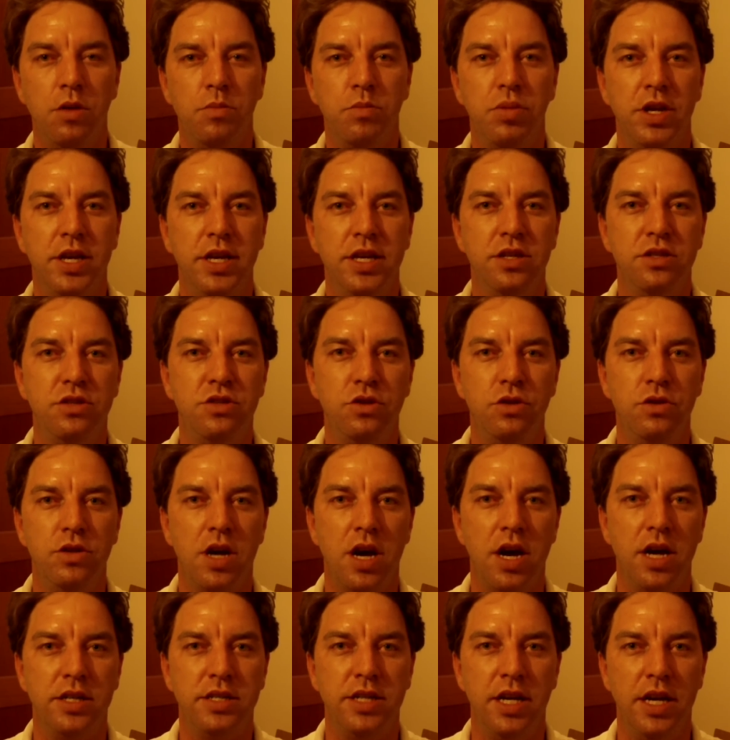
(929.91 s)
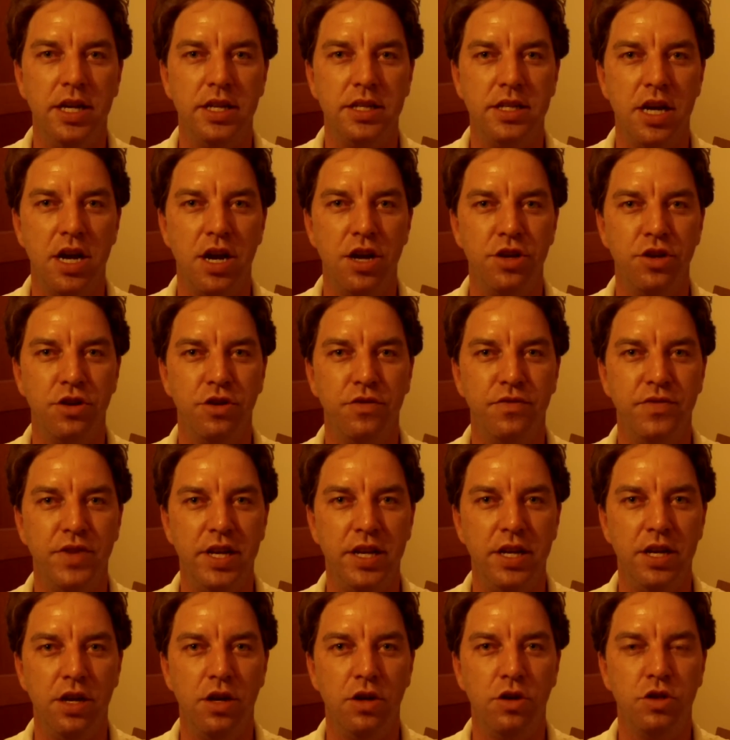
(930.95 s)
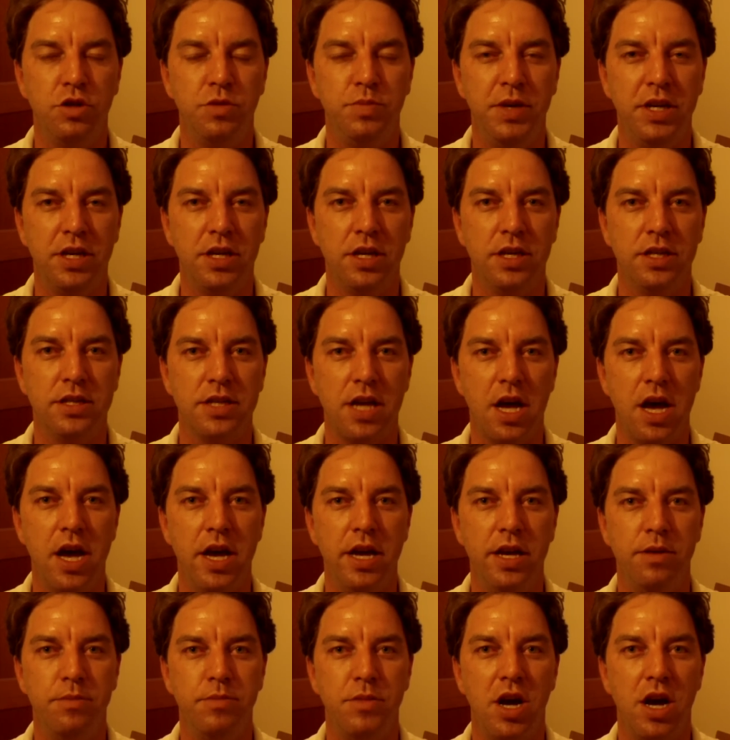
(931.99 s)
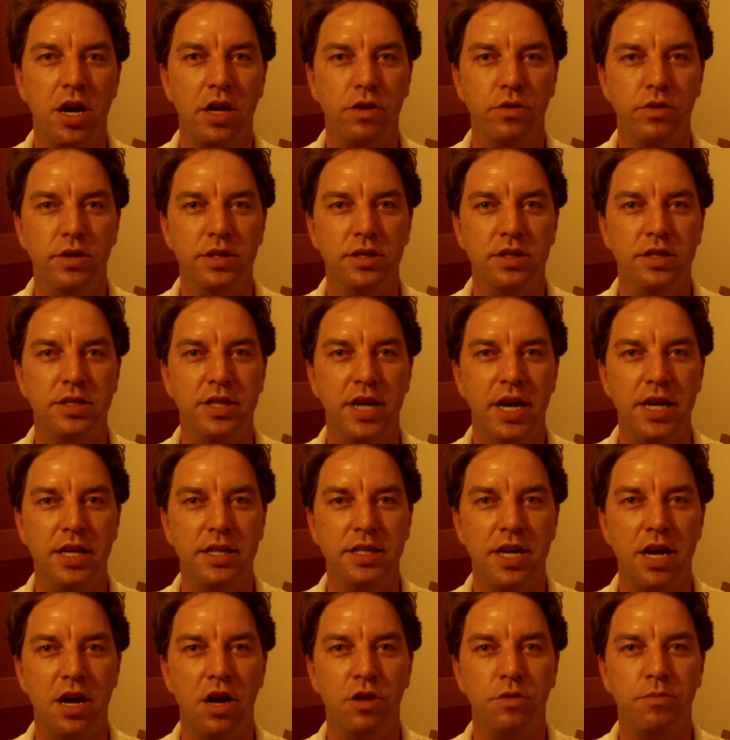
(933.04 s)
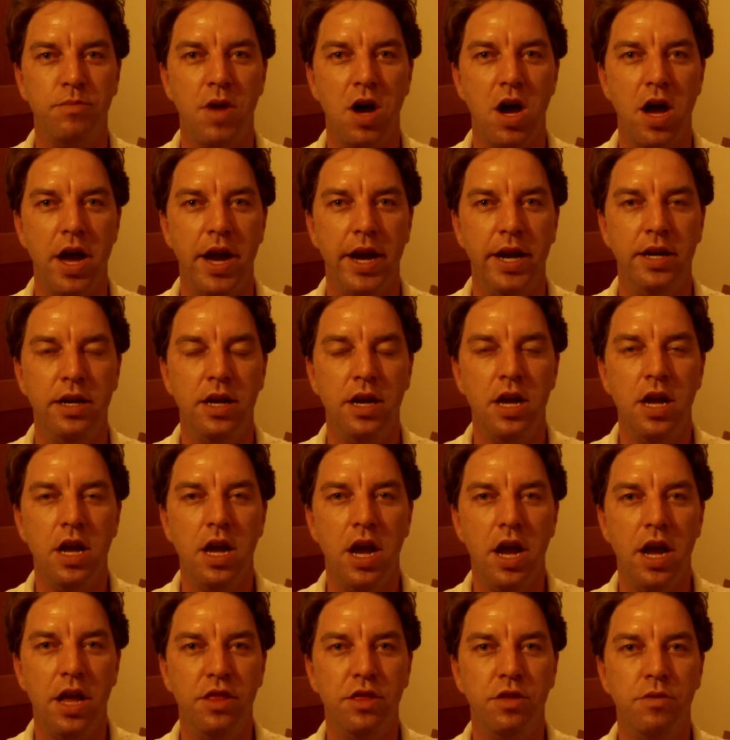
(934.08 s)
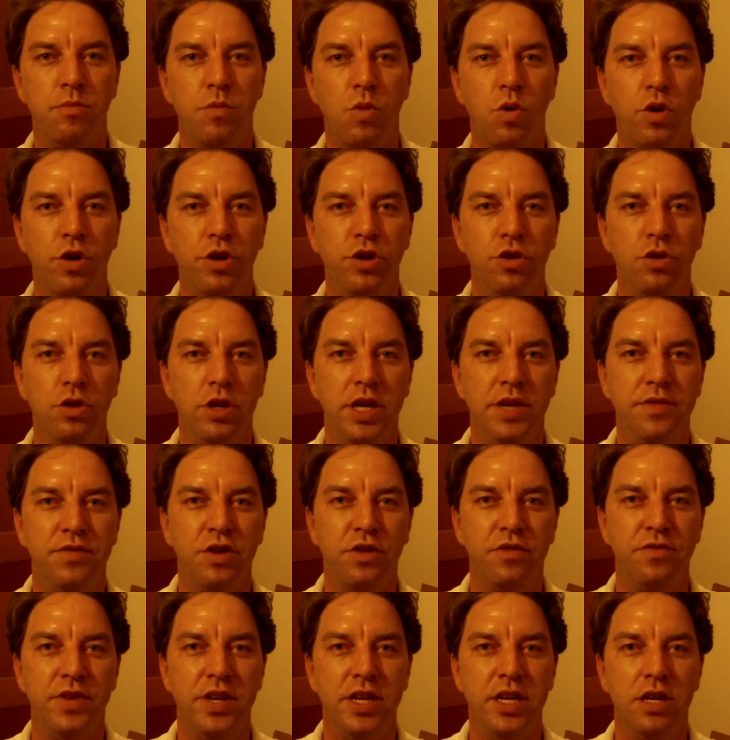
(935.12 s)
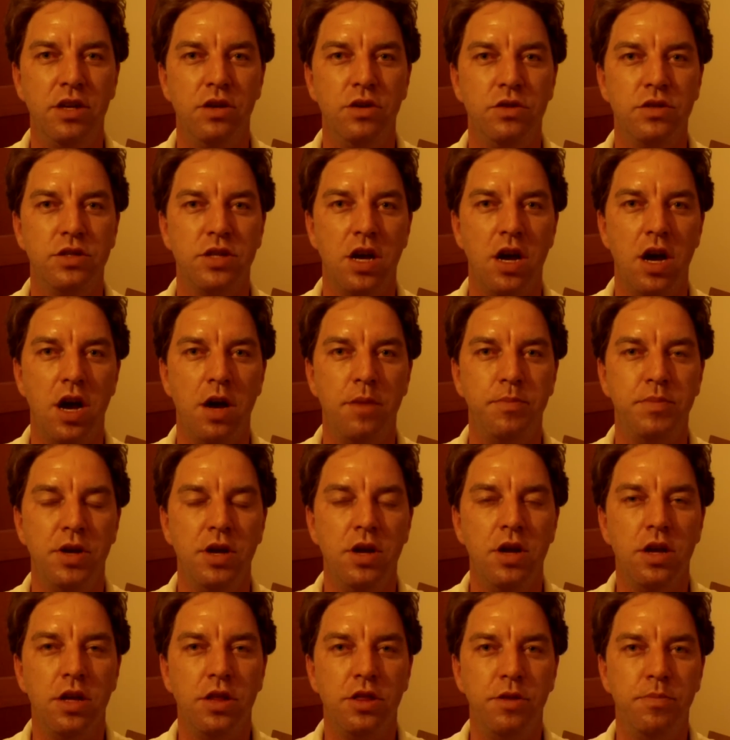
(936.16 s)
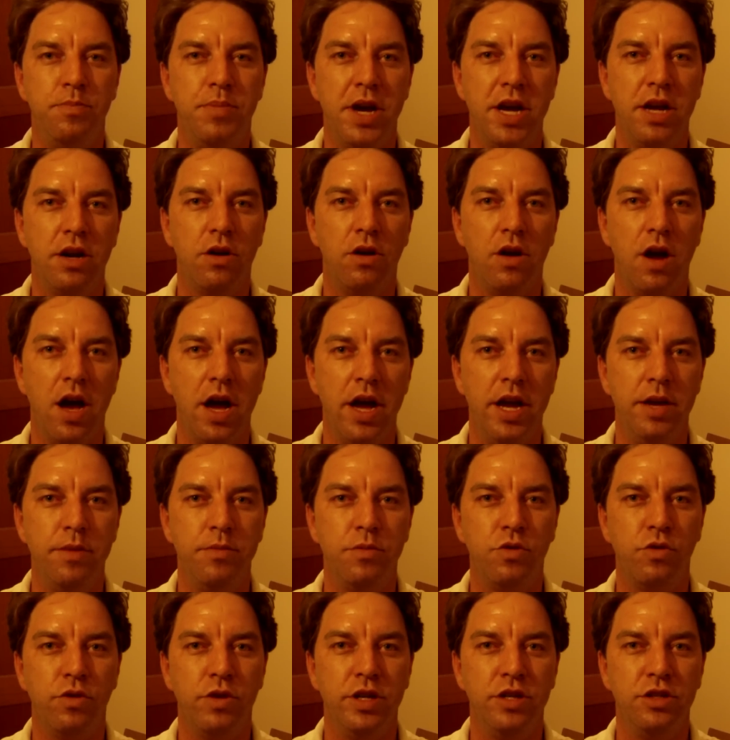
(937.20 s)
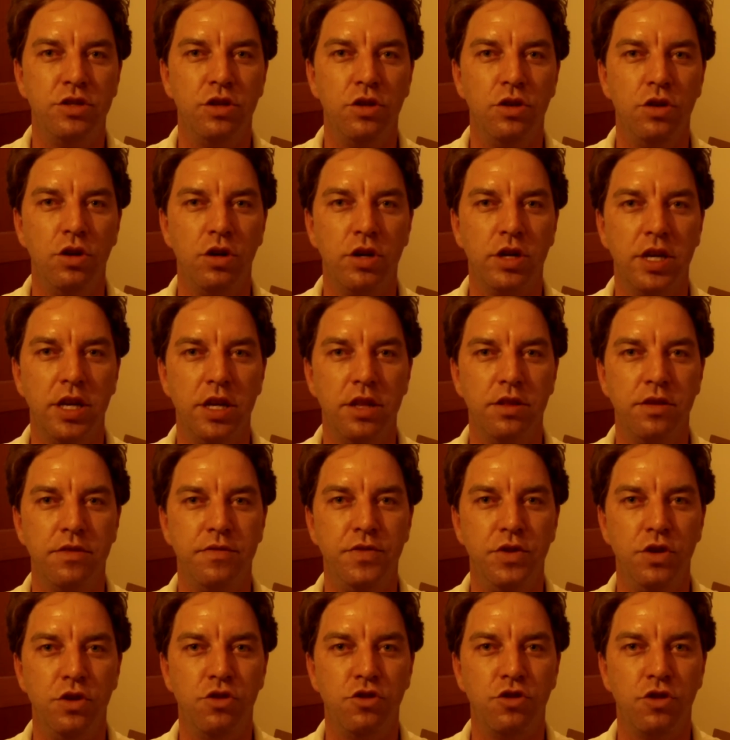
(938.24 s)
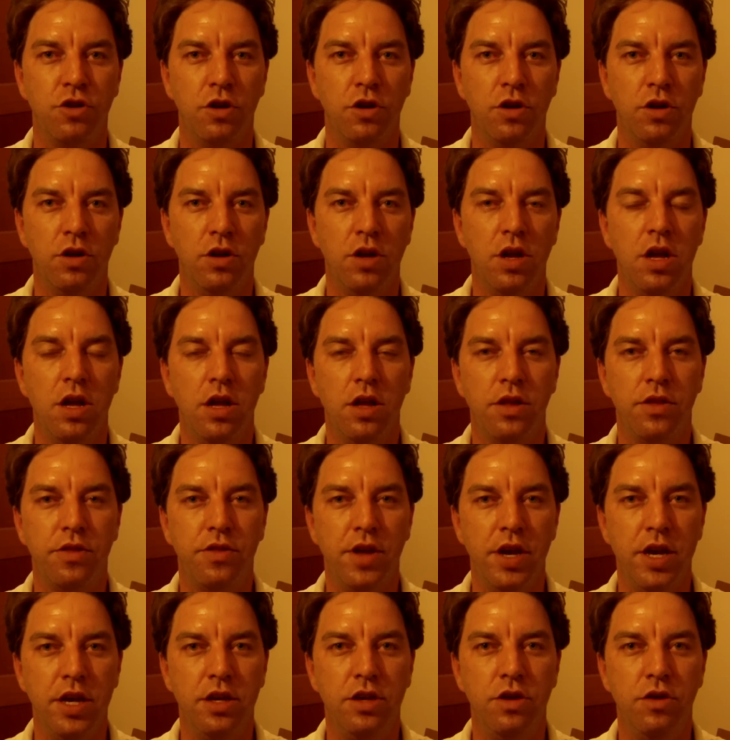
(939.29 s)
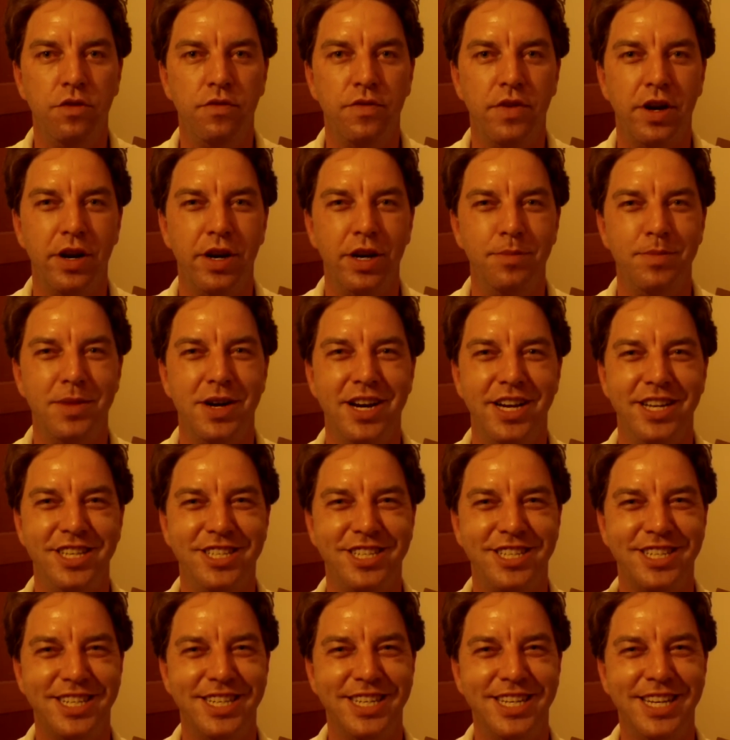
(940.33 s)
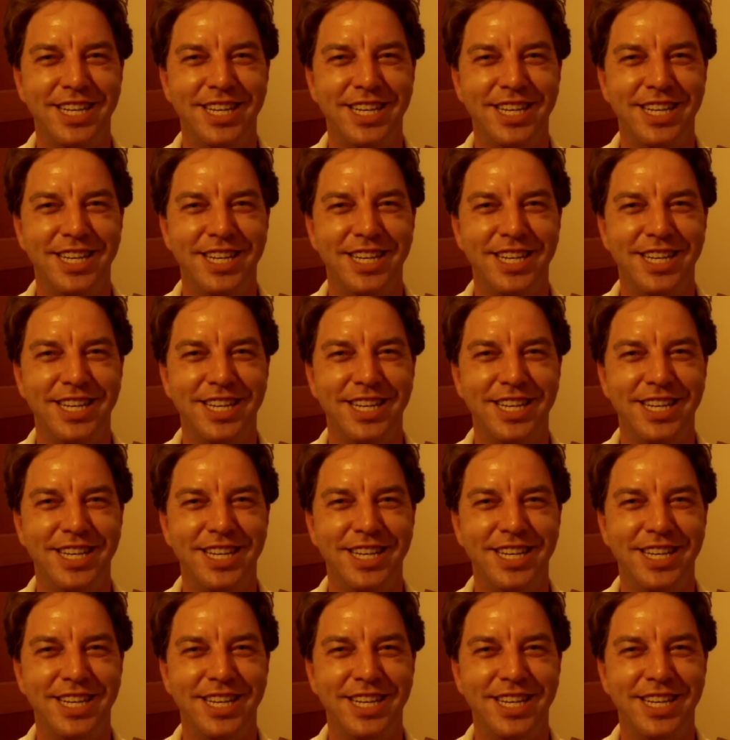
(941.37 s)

Please do not take down your videos because I am not going to take down mine, and the more you leave your videos up, the better I am going to look in the future. Thank you very much.